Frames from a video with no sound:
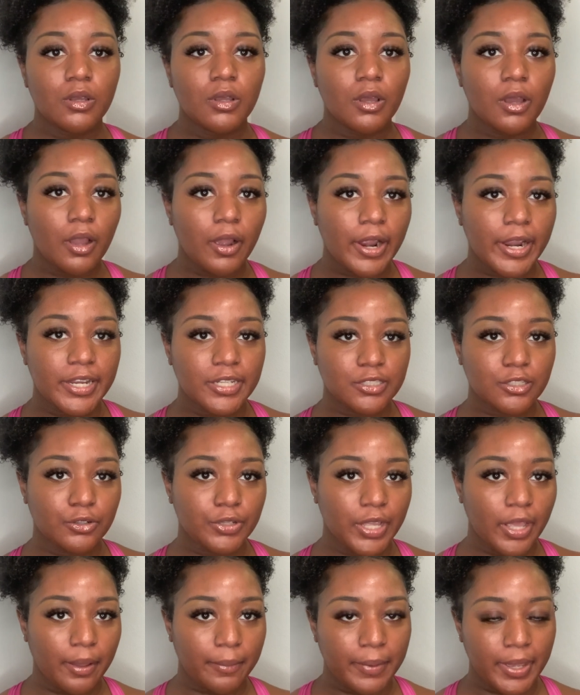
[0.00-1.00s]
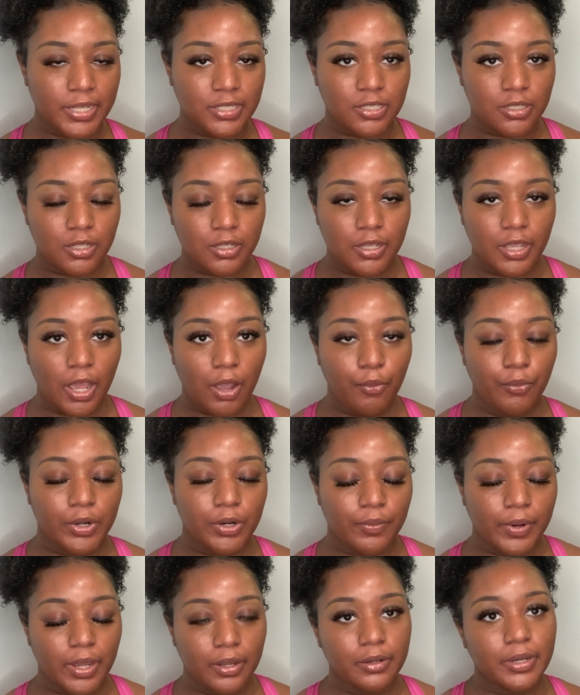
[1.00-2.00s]
Alright, so yeah, basically I went
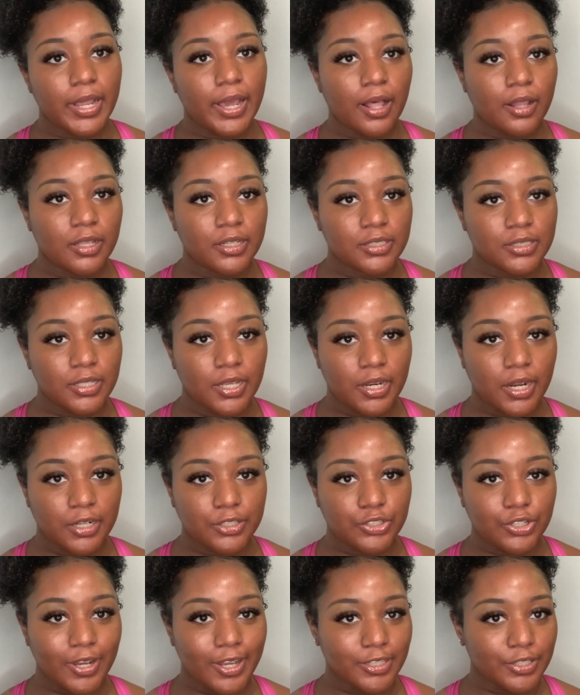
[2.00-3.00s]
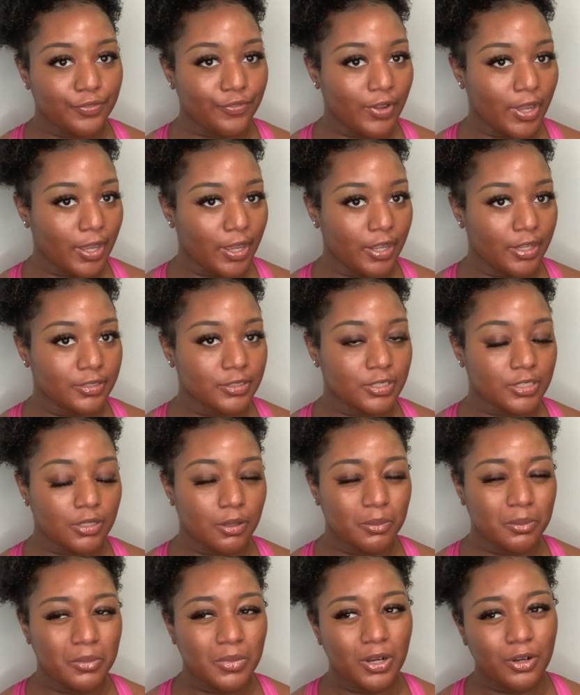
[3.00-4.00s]
around Dallas and I tried to find
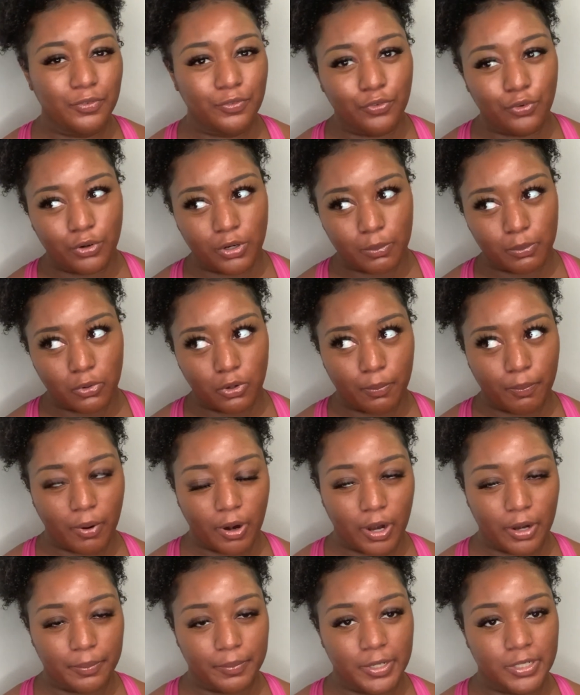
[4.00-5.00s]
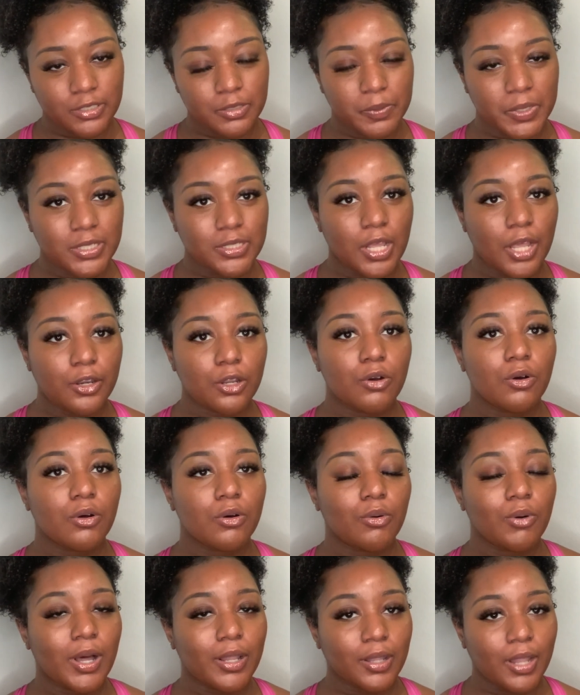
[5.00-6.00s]
some affordable apartments because I
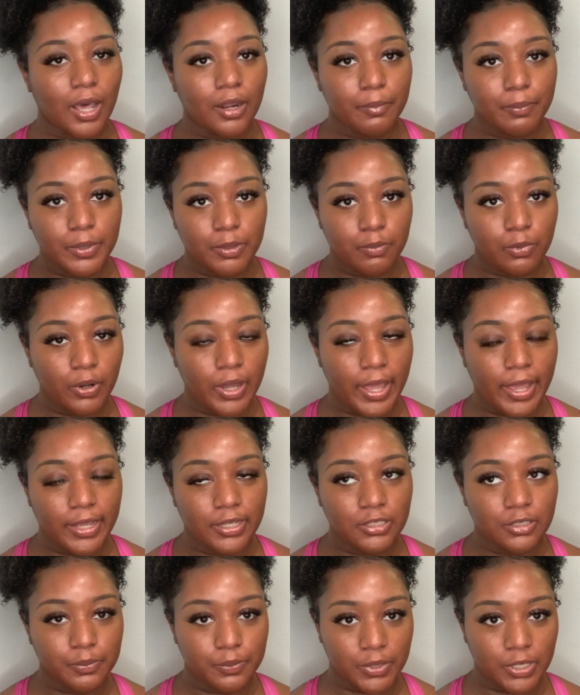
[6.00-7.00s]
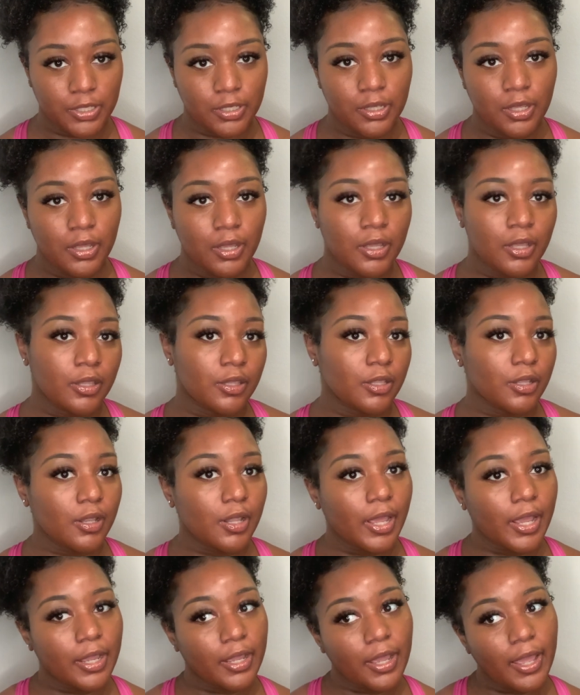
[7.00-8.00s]
know a lot of people ask me, they're
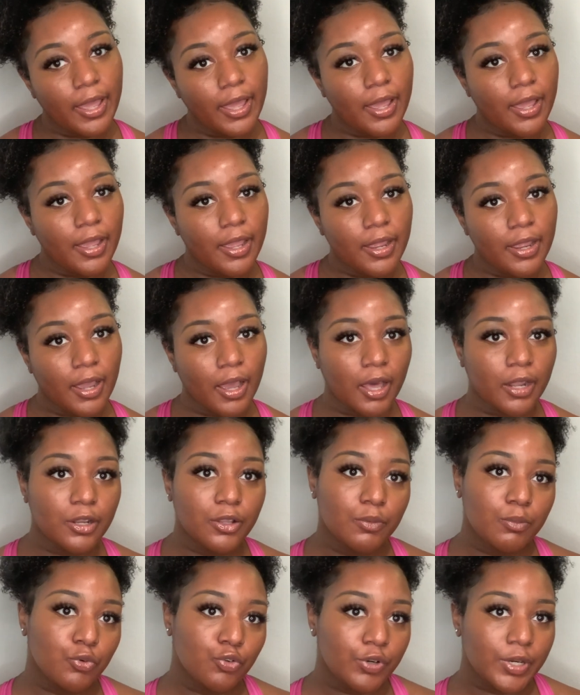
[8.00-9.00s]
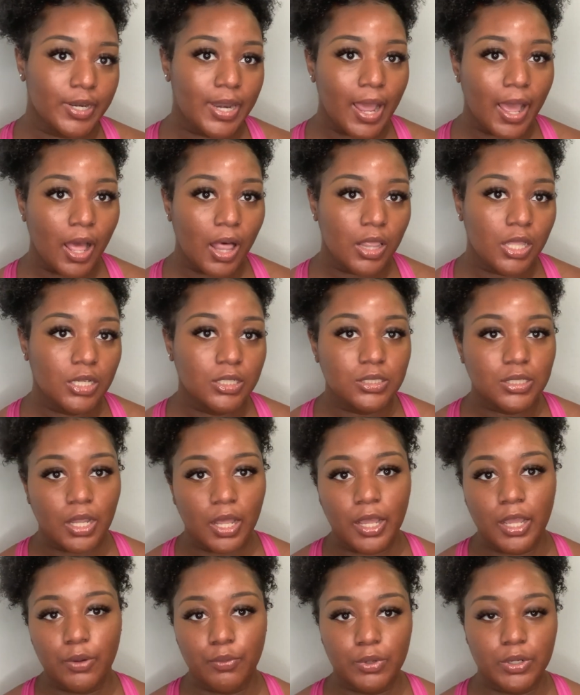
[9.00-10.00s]
like, hey, how do you move to Dallas?
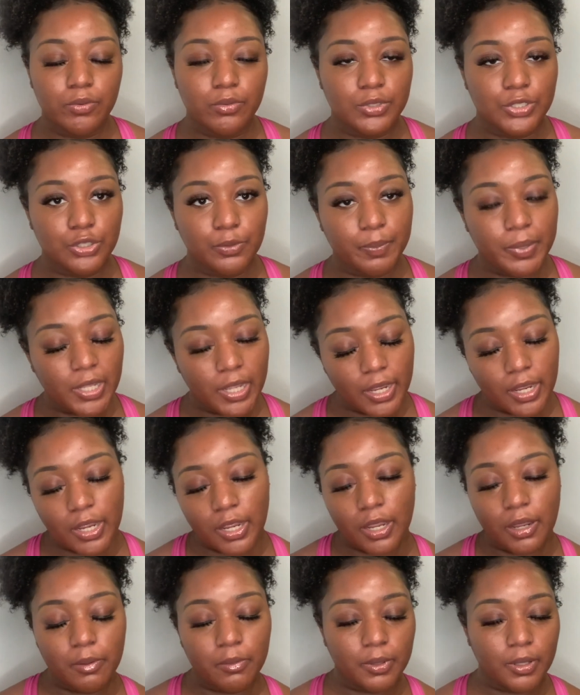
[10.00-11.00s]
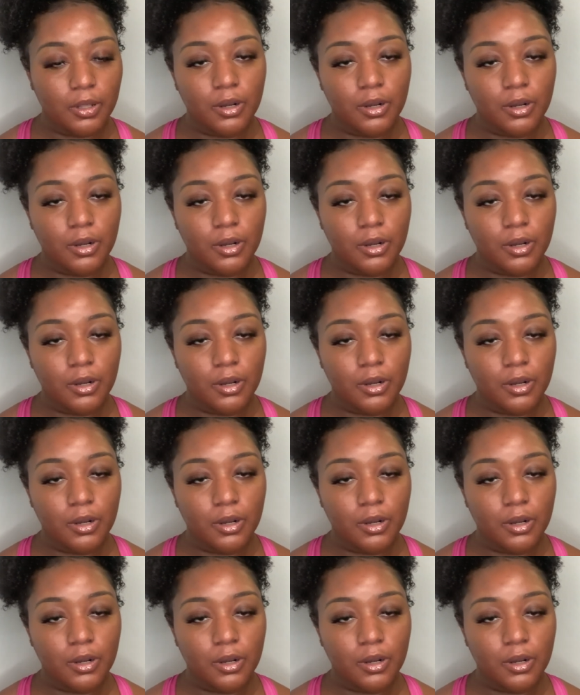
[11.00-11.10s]
Like, what was your plan?